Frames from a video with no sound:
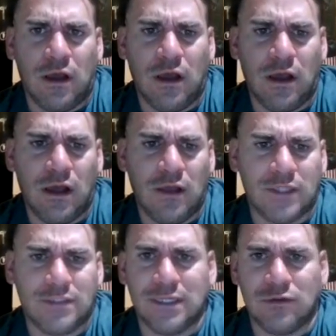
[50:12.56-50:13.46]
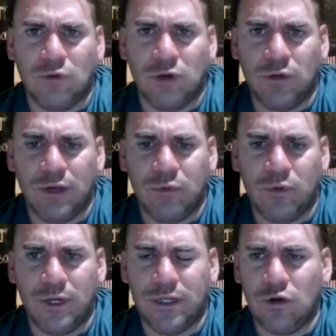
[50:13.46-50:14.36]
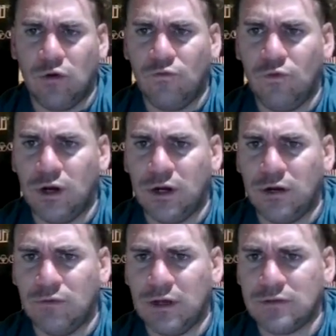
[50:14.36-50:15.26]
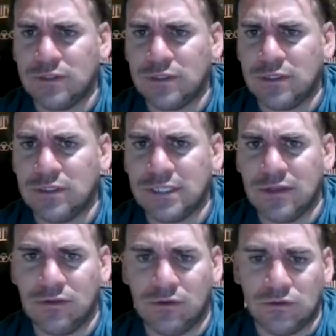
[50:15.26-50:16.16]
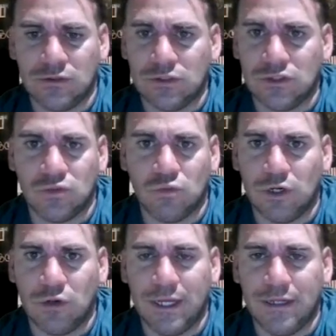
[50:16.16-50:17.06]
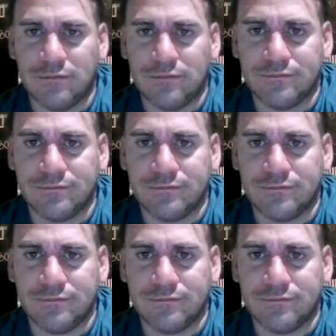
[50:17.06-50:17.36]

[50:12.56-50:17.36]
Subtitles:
That's it. 108.04, round to the nearest tenth. So it's just 108.